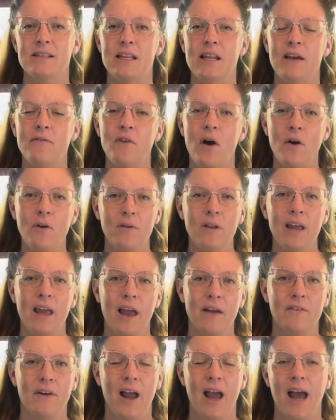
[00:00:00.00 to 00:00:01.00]
and I've only
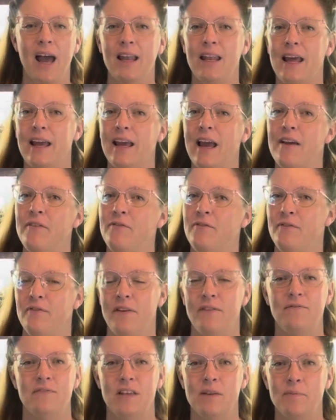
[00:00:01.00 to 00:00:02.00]
ever had like a
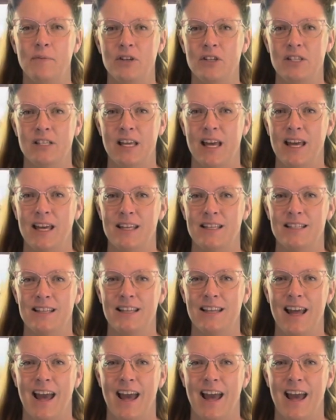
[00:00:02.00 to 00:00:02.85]
50%